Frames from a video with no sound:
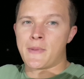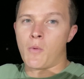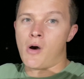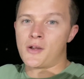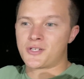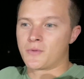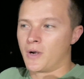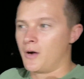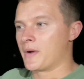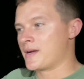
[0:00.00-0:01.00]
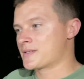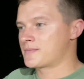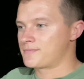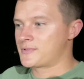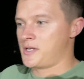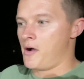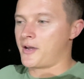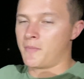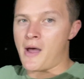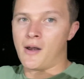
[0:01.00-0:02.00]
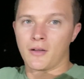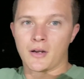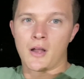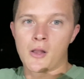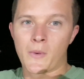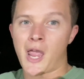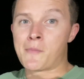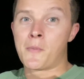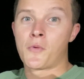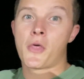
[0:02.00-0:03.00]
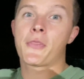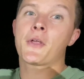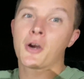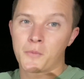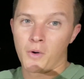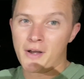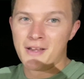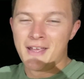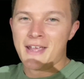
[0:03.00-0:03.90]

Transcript: wash, and well, we just talking about it a little other, we came up with a third one,